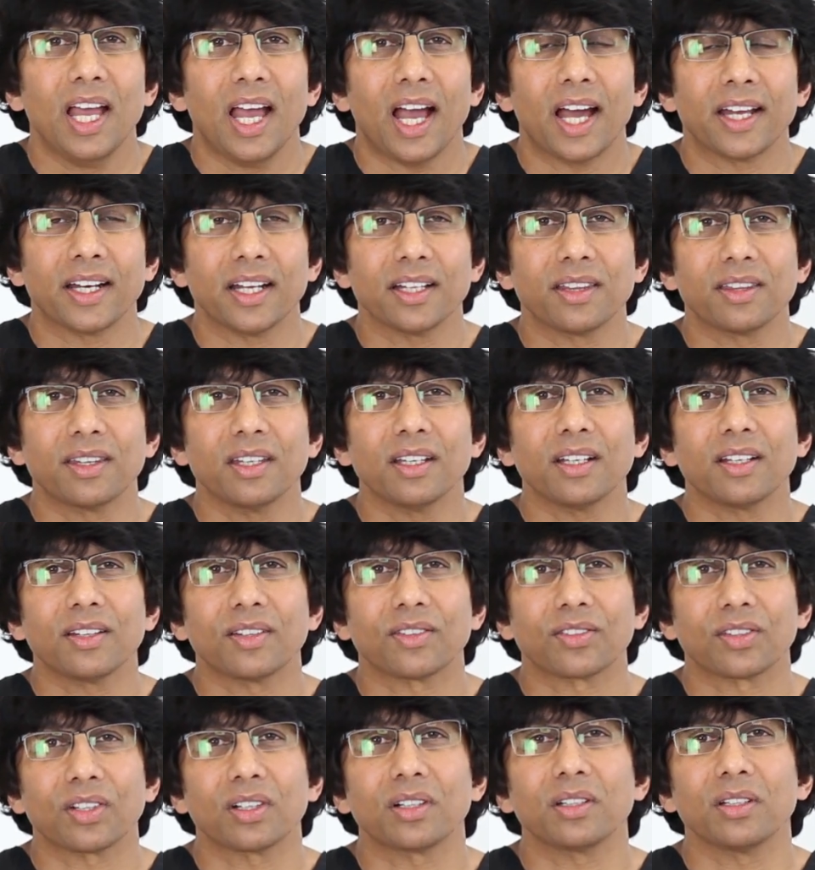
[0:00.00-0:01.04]
And I think
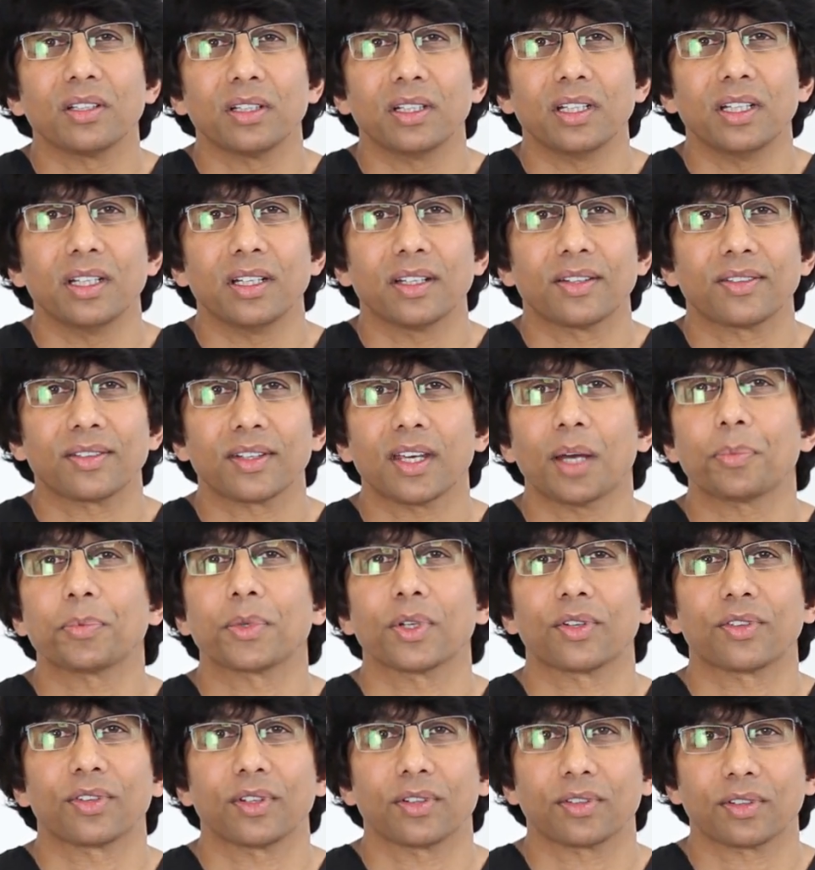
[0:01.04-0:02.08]
certainly
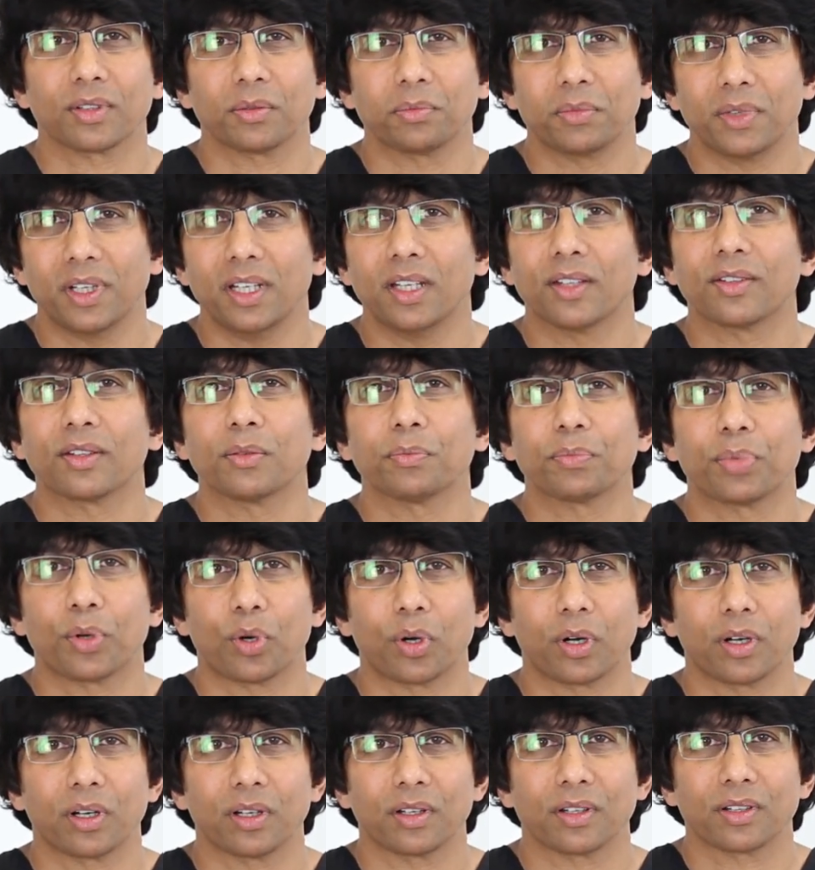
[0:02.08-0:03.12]
skepticism is
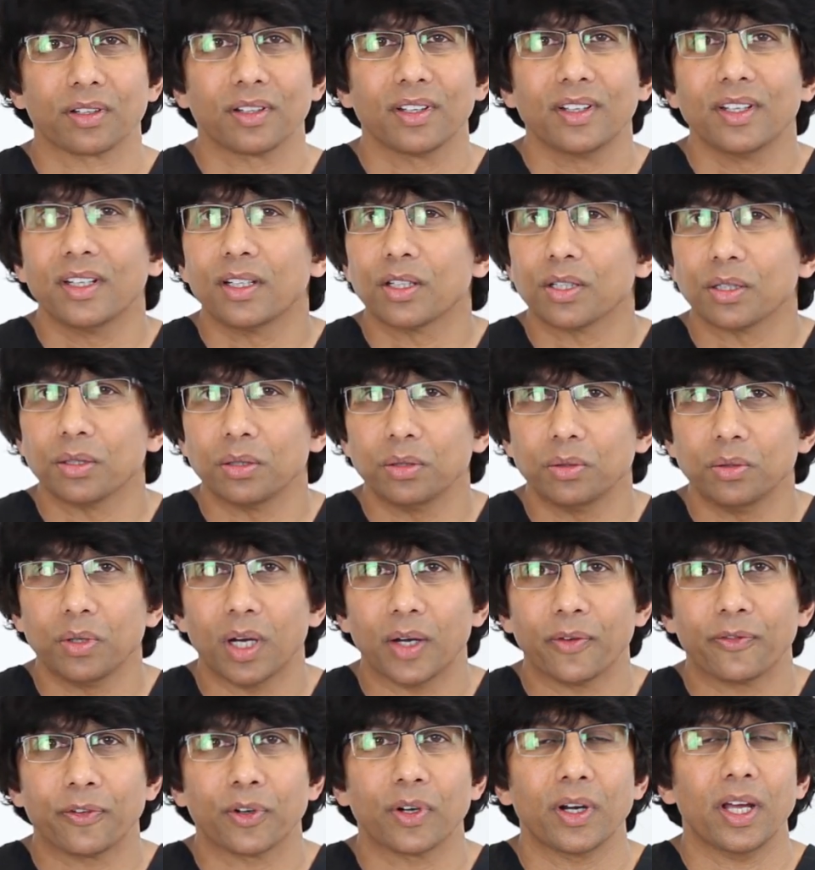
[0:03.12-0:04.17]
important
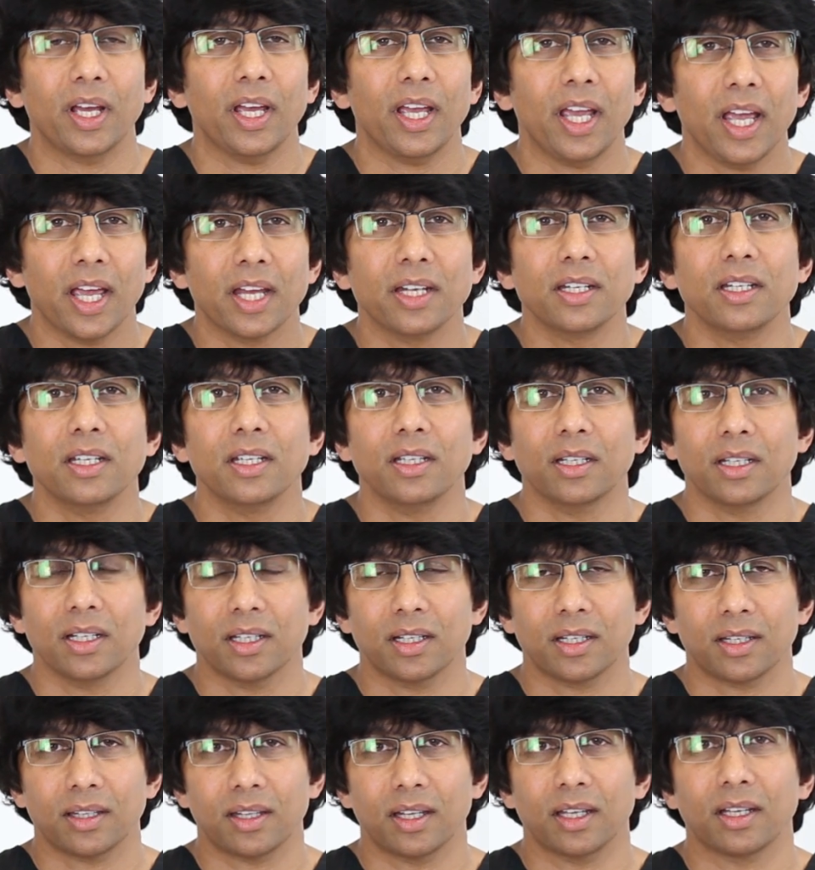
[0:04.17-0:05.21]
for
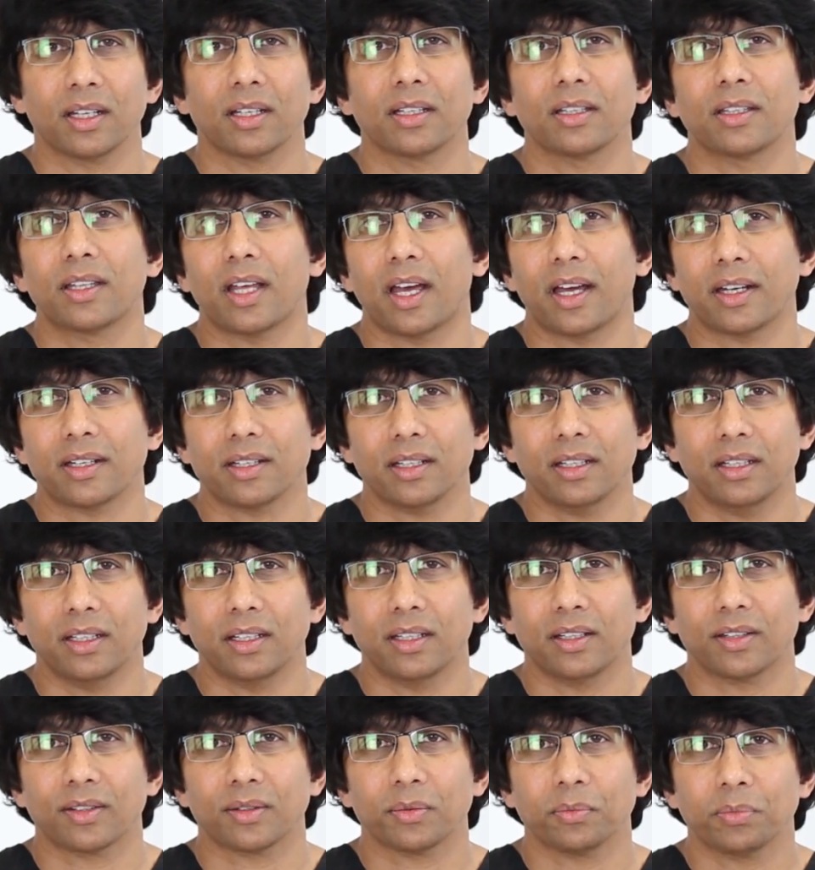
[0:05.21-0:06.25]
anything that
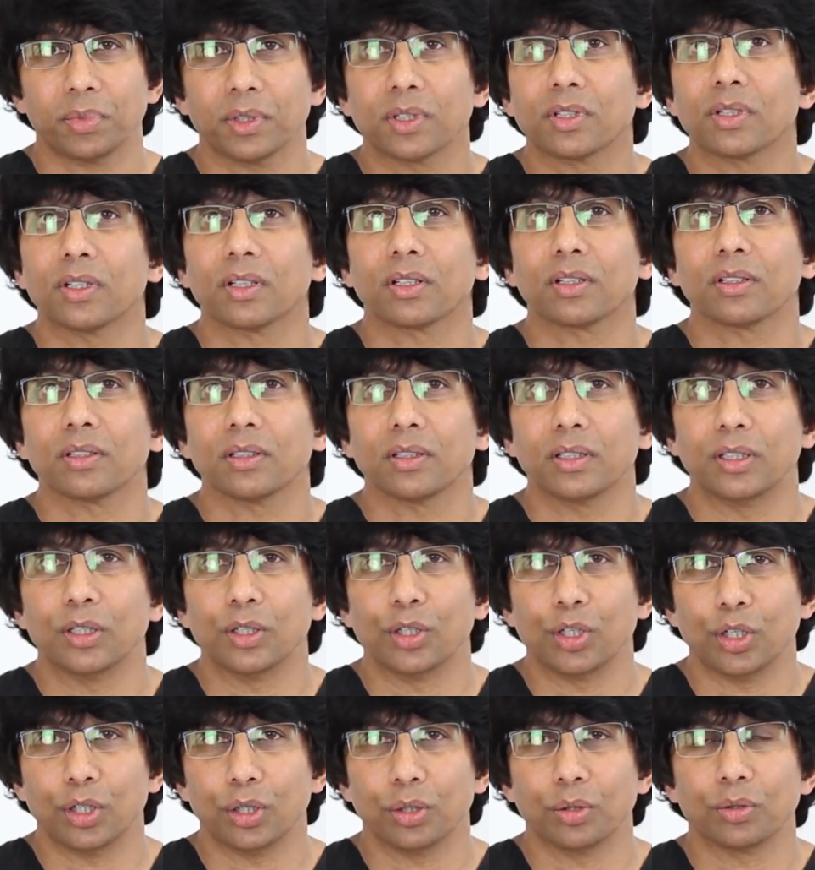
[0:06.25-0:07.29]
is particularly
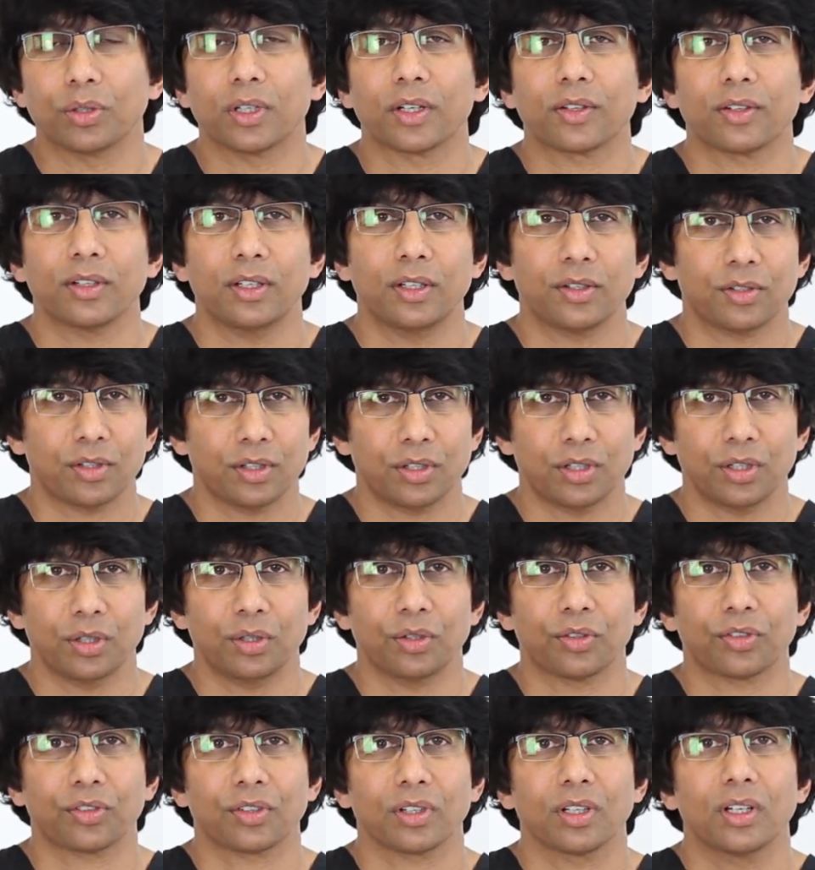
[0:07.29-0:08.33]
new that's
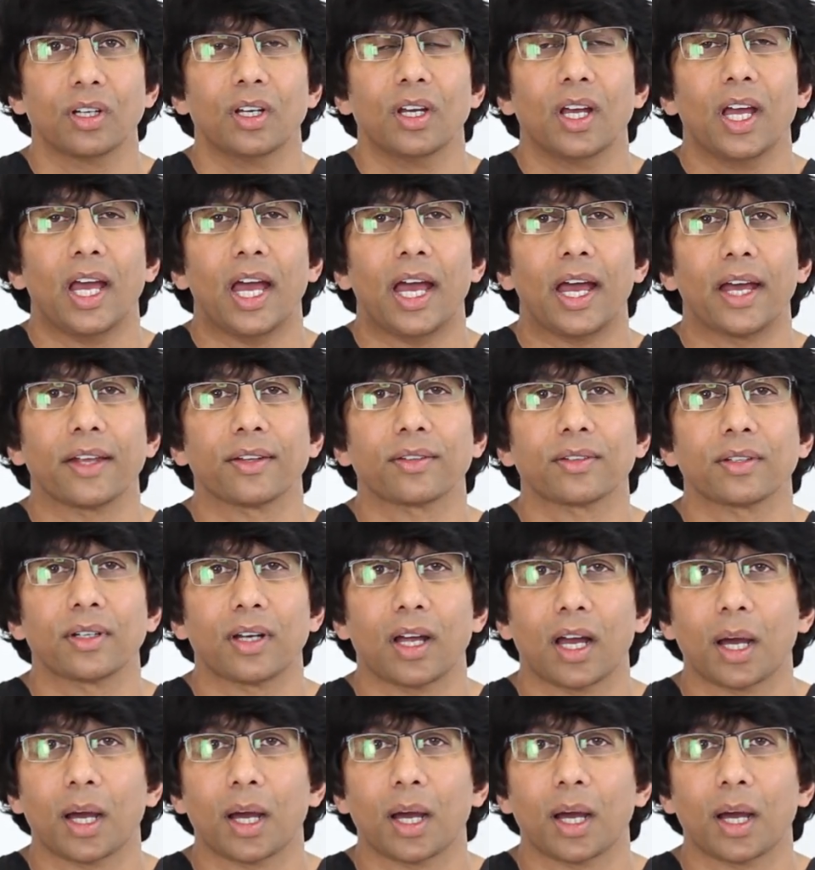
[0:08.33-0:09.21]
introduced as an